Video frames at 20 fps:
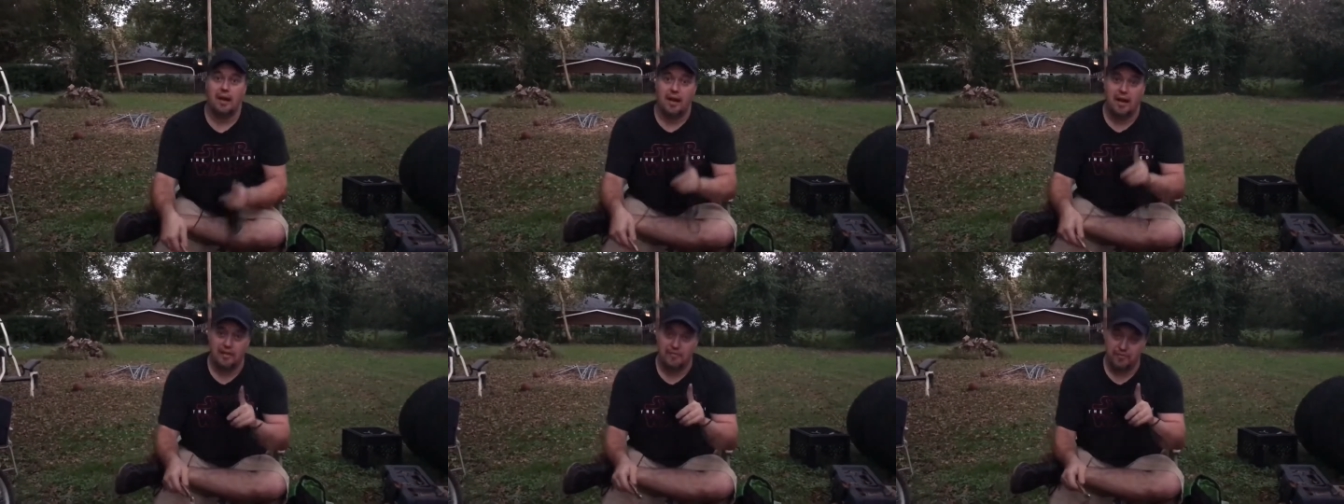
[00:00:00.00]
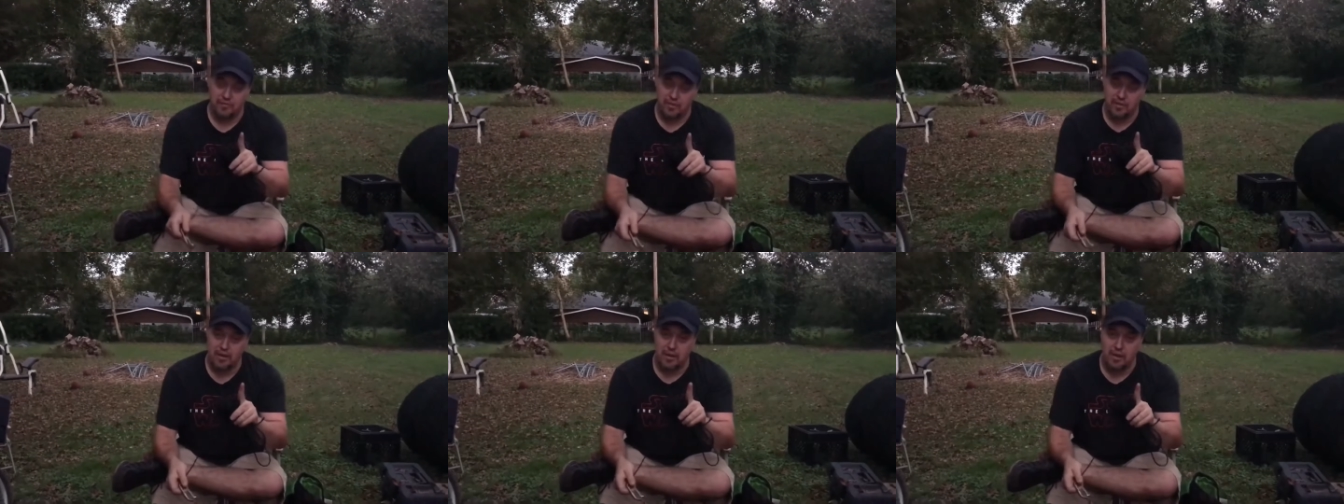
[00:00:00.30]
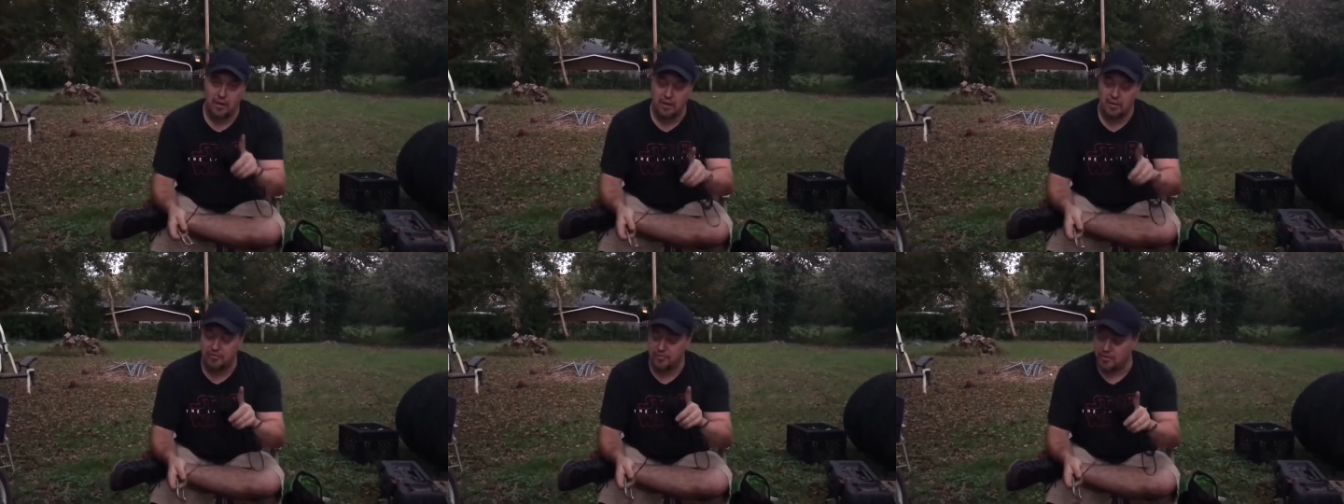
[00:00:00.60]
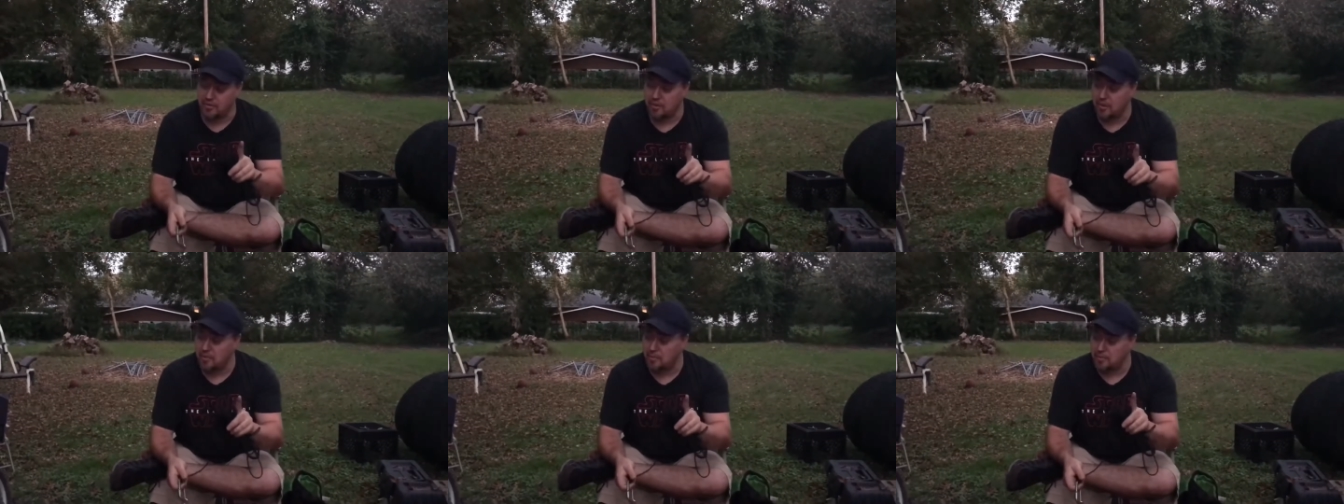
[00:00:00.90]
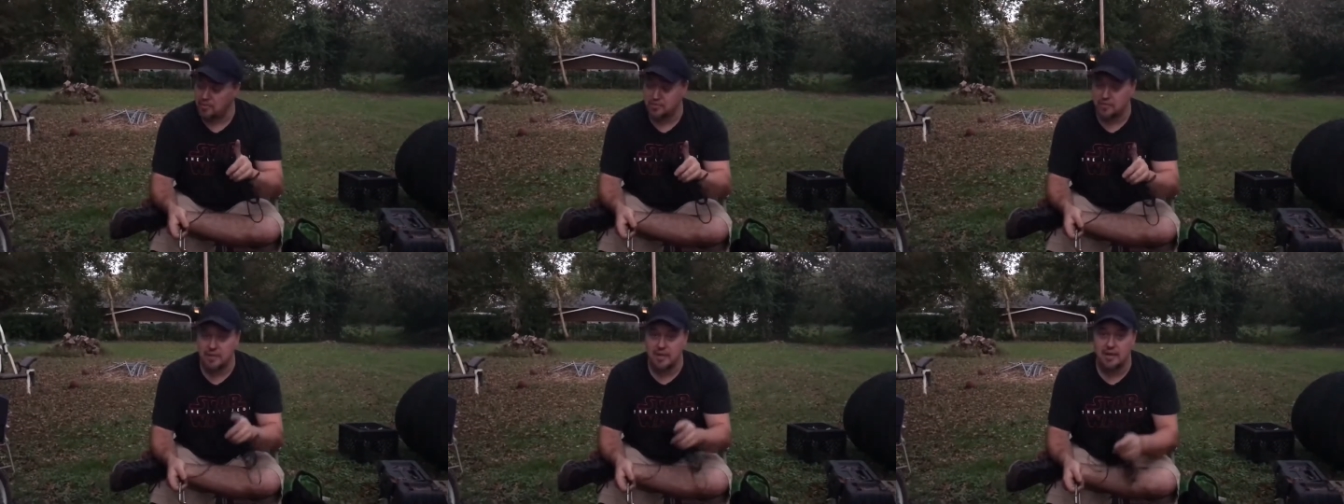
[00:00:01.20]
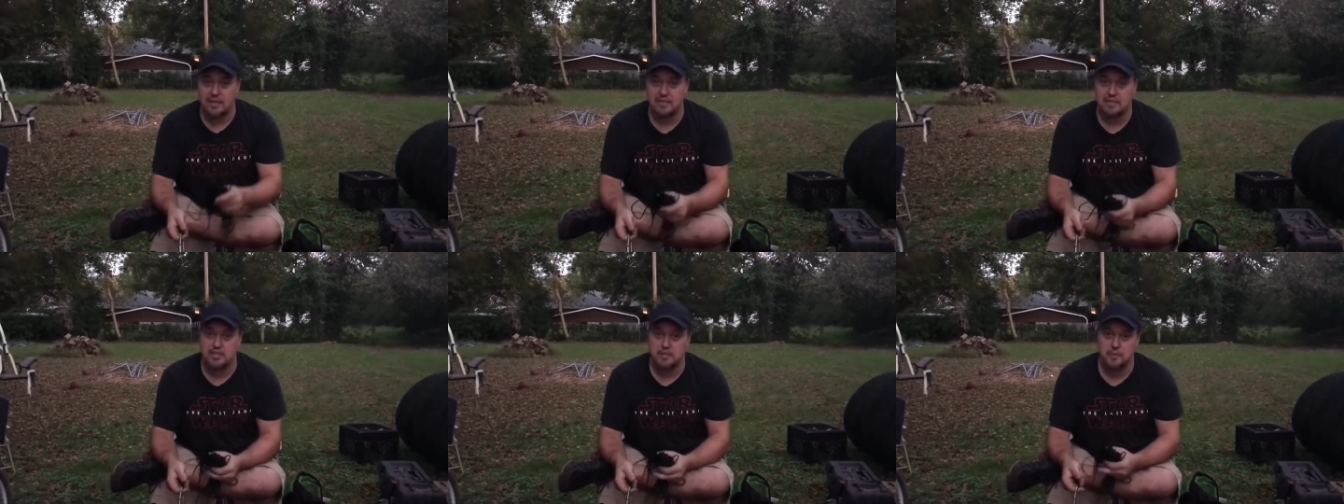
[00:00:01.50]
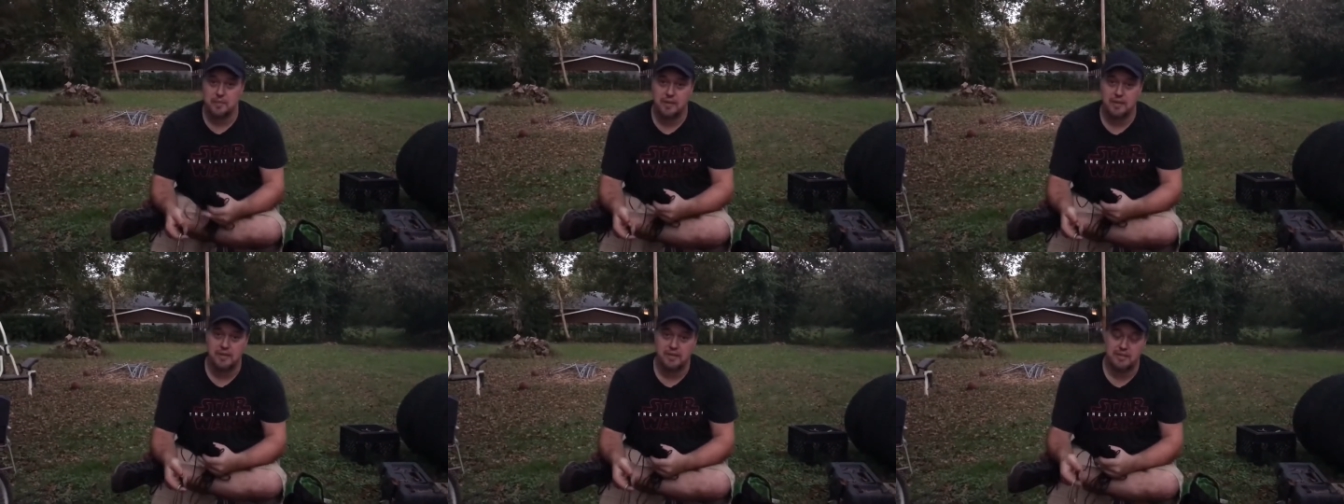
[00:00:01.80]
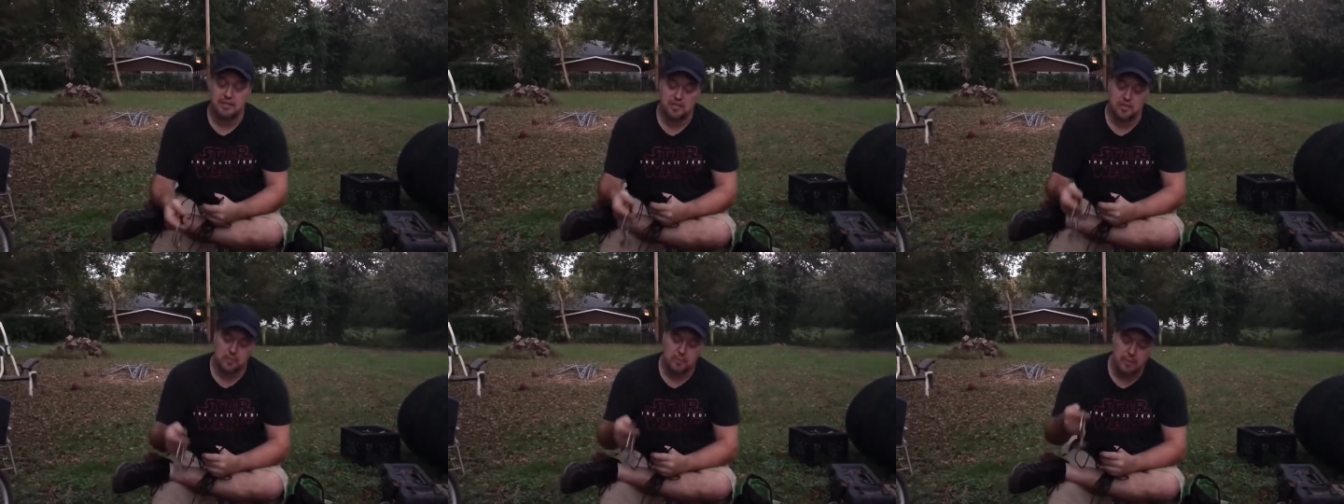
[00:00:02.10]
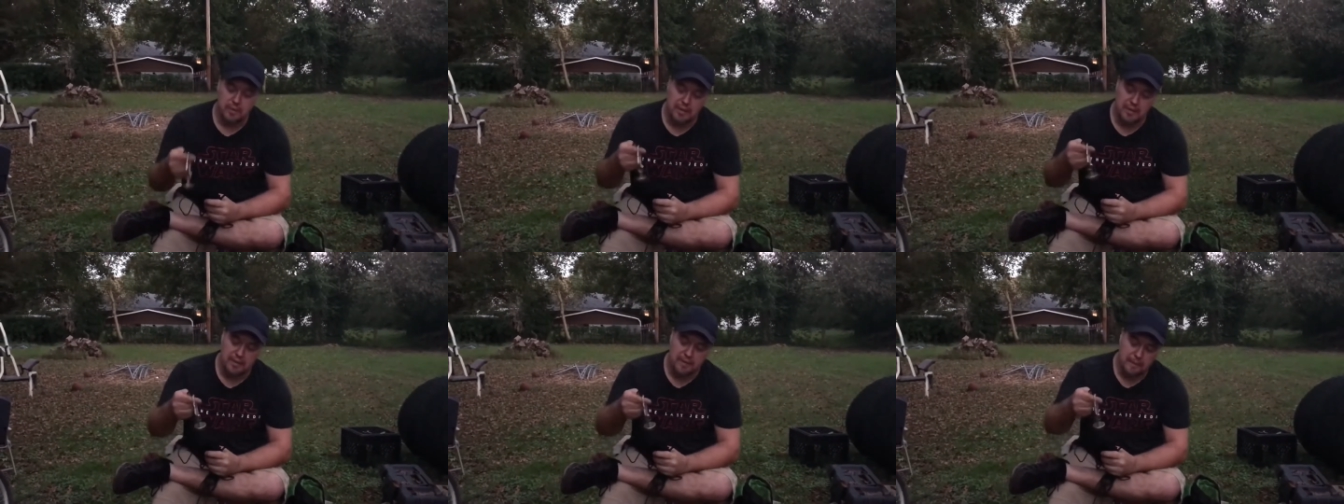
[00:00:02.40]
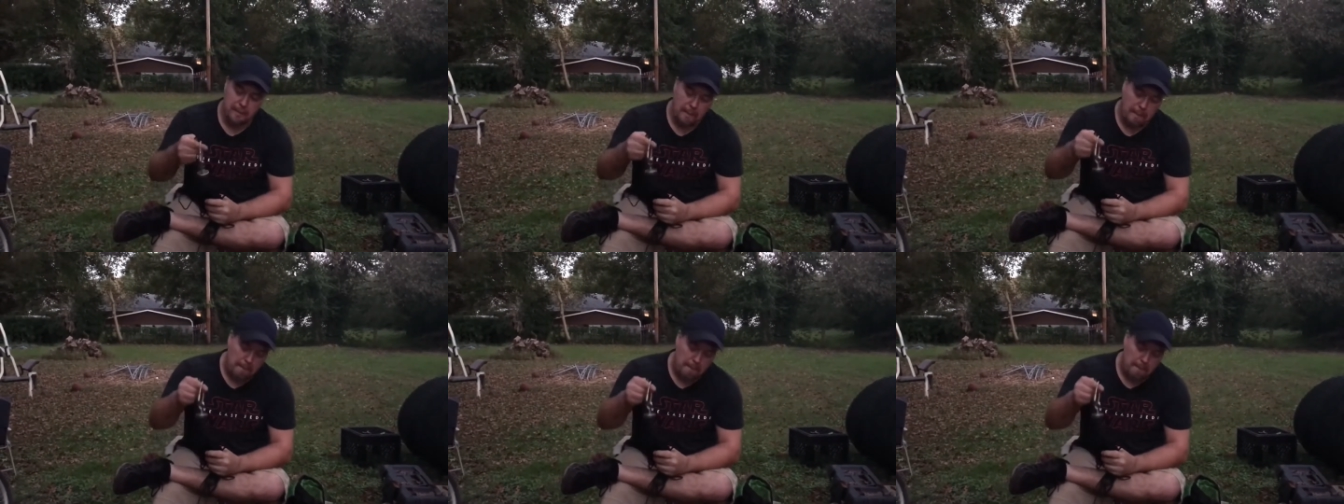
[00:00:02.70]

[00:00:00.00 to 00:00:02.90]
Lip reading: I almost forgot to explain this, but